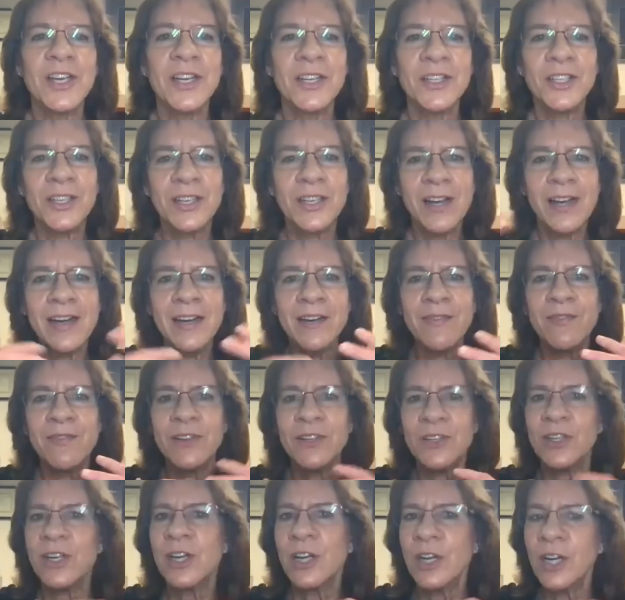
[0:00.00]
it's kind of
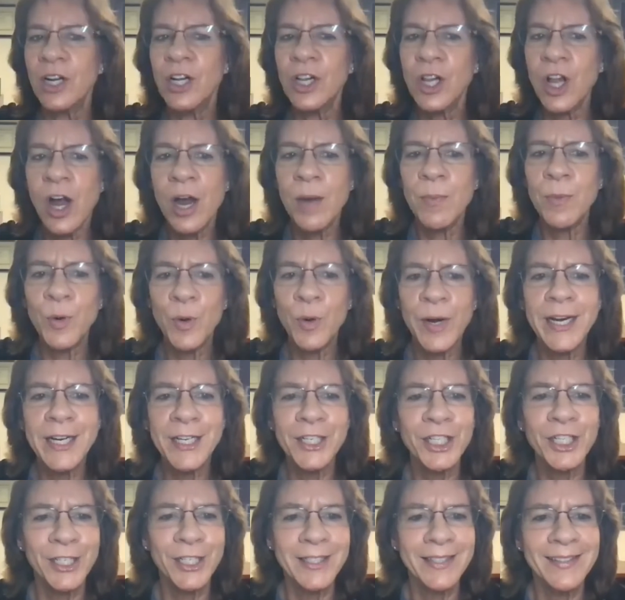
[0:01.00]
this
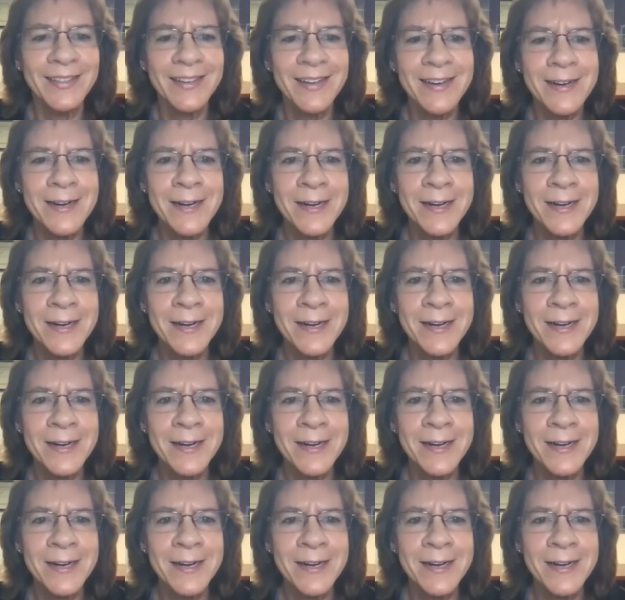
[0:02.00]
conglomeration.